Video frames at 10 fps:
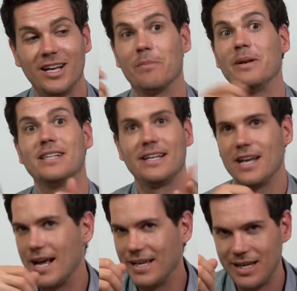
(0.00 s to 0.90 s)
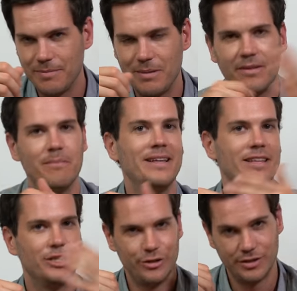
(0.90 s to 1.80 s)
companies like Nike, people that make
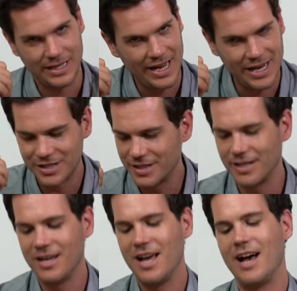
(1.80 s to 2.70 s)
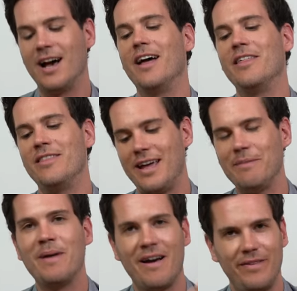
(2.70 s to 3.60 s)
their shoes in Asia, uh,
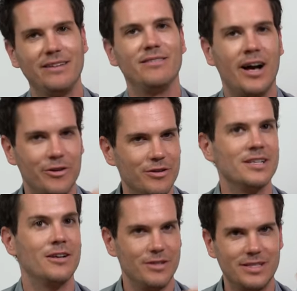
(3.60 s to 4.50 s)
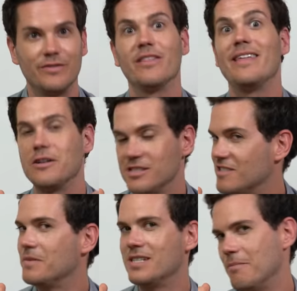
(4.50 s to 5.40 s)
they have like hundreds, hundreds, if not thousands
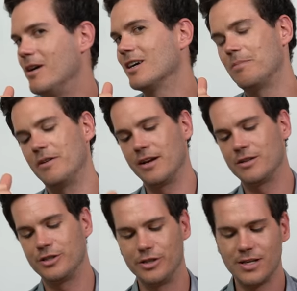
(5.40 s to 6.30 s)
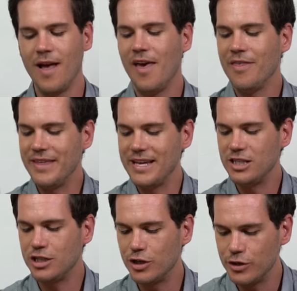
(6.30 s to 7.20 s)
of percent markup on their shoes.
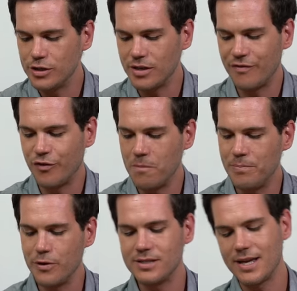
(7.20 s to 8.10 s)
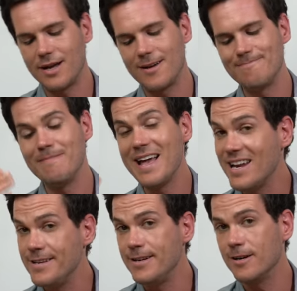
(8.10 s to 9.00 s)
These shoes are for boots that are made
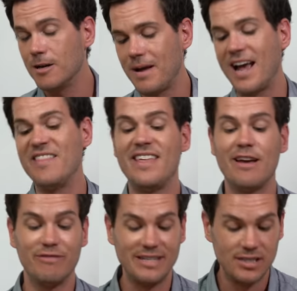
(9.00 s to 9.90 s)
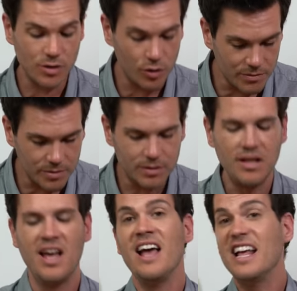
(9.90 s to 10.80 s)
in Europe and they're
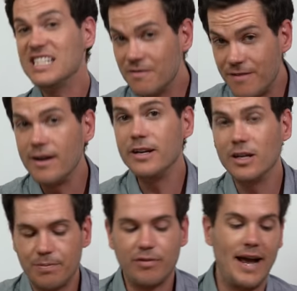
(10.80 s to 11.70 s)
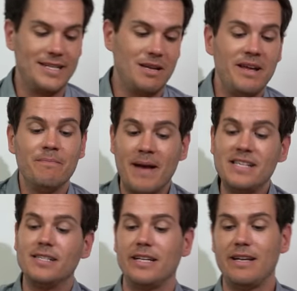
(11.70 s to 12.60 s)
resolable. It's a very good price. I mean,
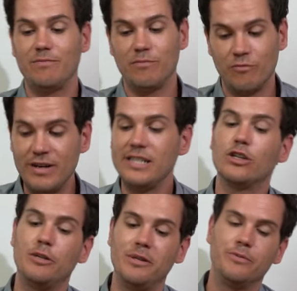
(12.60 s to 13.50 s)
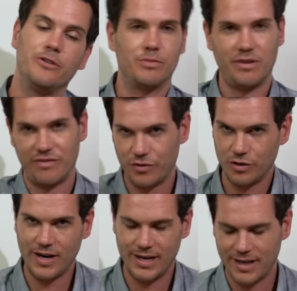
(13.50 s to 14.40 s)
basically resolable boots with
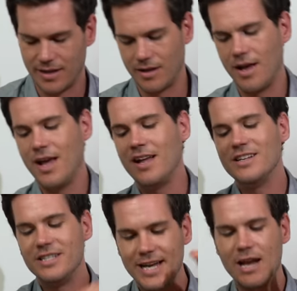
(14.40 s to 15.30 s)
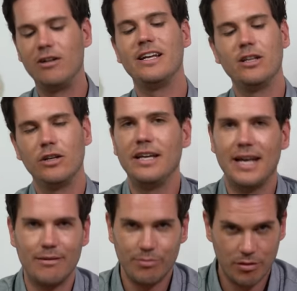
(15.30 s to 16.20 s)
full grain leather, generally you're looking
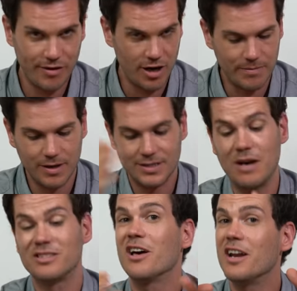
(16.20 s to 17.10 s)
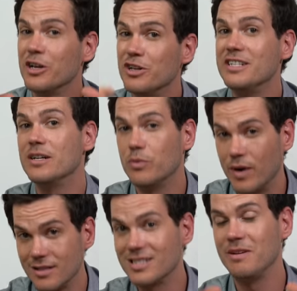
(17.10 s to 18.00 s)
at three hundred bucks. Now it's not a Goodyear
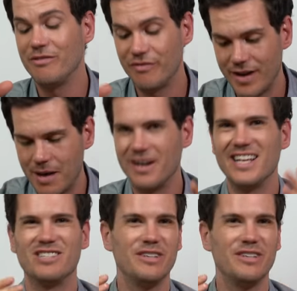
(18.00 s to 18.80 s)
welt to be fair, but it is